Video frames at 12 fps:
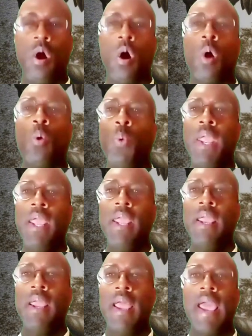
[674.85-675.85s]
Are
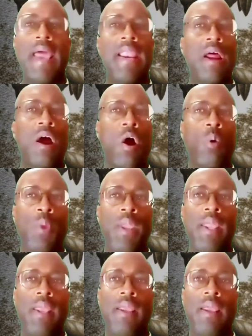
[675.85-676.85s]
we
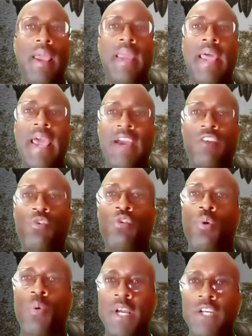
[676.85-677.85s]
an
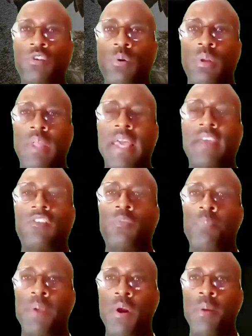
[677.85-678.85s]
extraterrestrial
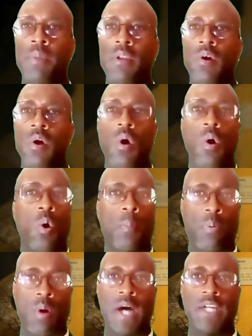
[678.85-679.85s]
experiment or
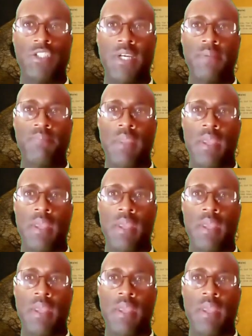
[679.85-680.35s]
project?